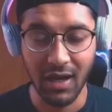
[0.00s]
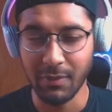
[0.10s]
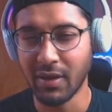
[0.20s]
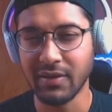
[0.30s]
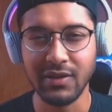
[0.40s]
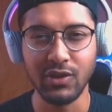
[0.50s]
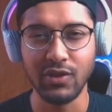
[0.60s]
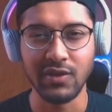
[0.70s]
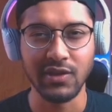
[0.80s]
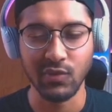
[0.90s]
I personally
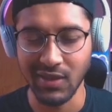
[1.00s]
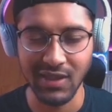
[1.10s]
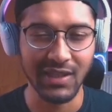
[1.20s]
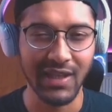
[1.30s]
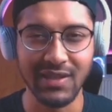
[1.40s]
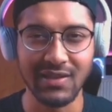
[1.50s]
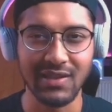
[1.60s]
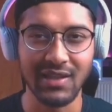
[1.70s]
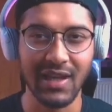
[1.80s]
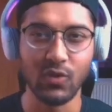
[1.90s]
use this within the
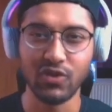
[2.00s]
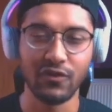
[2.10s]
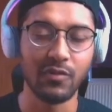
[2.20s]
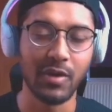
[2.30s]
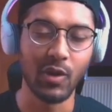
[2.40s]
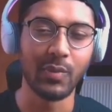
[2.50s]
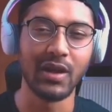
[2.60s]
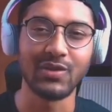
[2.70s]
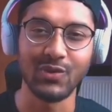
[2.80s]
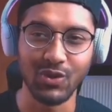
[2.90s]
agency and also for my own
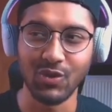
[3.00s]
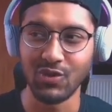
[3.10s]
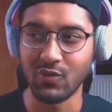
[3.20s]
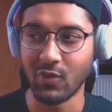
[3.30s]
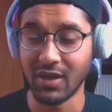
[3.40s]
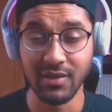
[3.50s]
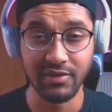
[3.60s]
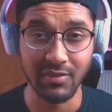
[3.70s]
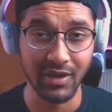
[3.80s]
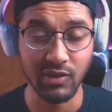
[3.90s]
personal use when it
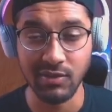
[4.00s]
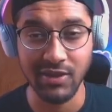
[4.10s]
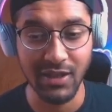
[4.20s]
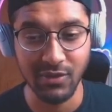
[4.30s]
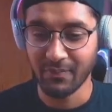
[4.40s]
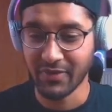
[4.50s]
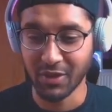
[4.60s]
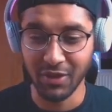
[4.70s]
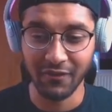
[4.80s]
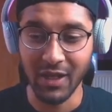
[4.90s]
comes to my YouTube channel. I
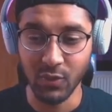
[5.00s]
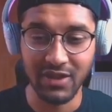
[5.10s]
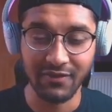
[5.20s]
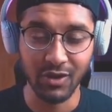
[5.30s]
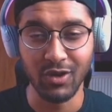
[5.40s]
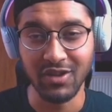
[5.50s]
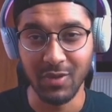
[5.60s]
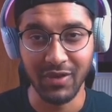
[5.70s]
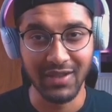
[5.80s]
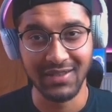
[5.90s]
don't know if anyone's ever noticed,
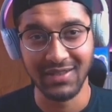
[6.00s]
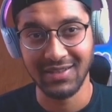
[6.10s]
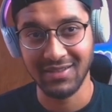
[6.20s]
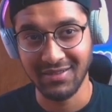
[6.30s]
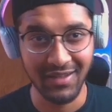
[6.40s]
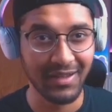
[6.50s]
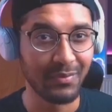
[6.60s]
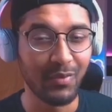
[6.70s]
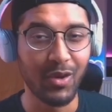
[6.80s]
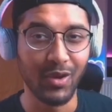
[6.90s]
but there's
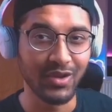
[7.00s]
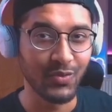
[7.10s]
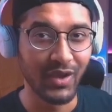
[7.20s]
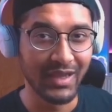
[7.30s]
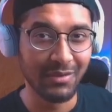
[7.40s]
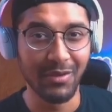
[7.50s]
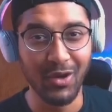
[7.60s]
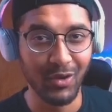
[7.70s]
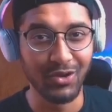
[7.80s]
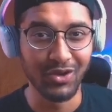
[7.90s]
certain pots within
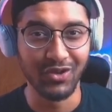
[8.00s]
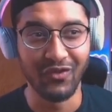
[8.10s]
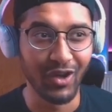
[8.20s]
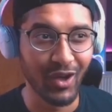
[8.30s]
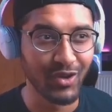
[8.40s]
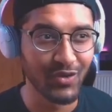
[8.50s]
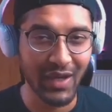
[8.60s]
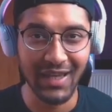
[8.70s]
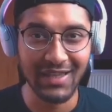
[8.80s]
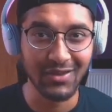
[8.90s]
my own YouTube videos
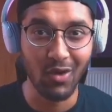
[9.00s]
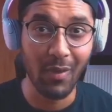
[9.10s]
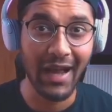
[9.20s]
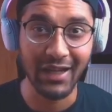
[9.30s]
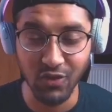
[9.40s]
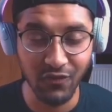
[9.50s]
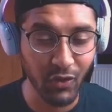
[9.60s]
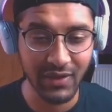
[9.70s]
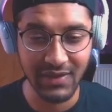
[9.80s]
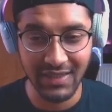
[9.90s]
where it's not my actual
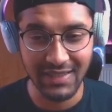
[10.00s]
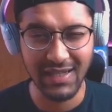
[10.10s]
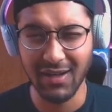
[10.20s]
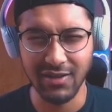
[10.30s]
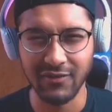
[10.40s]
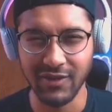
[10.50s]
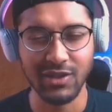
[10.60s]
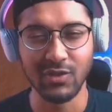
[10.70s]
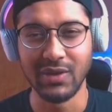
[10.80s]
voice, it's artificial